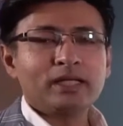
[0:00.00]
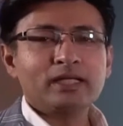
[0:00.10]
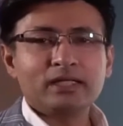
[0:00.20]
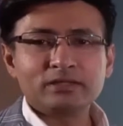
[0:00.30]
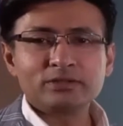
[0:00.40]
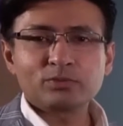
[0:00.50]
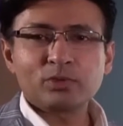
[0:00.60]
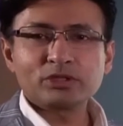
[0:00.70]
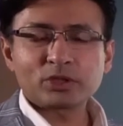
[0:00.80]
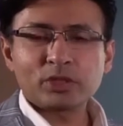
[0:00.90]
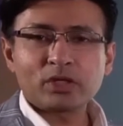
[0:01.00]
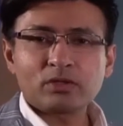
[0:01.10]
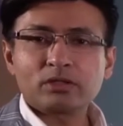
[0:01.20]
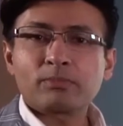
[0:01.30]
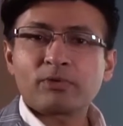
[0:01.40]
is what's going
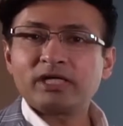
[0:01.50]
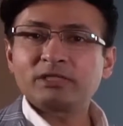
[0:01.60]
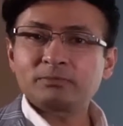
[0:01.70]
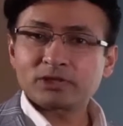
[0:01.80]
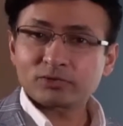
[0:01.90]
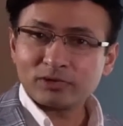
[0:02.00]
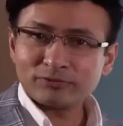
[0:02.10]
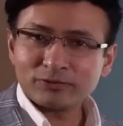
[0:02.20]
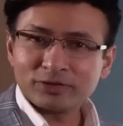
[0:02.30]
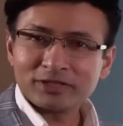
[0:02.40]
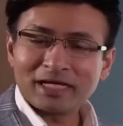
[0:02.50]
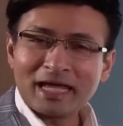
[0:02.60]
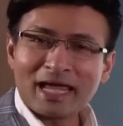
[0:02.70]
on the price per square foot,